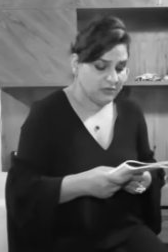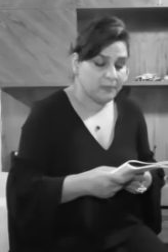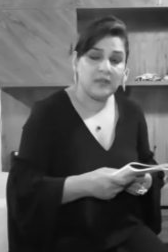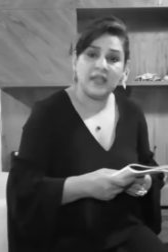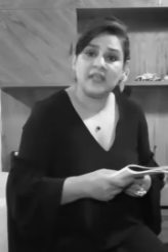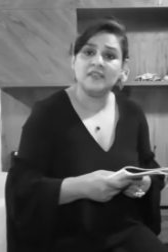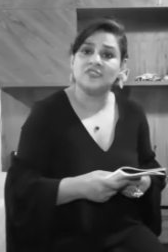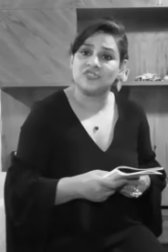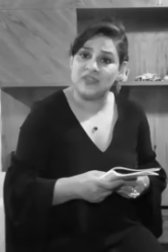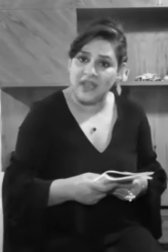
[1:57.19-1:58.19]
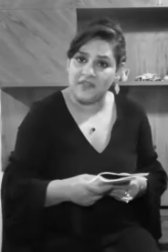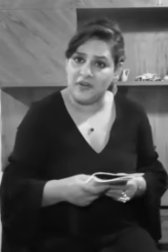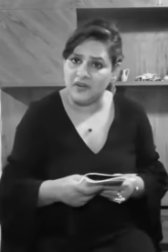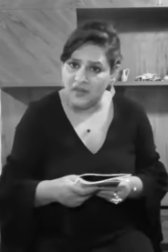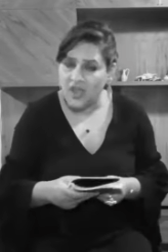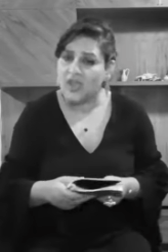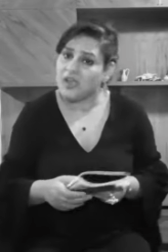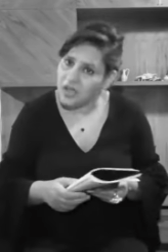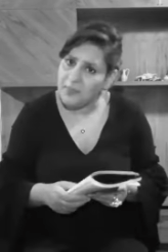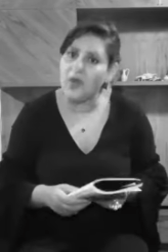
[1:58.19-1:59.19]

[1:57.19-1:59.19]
will play together. Come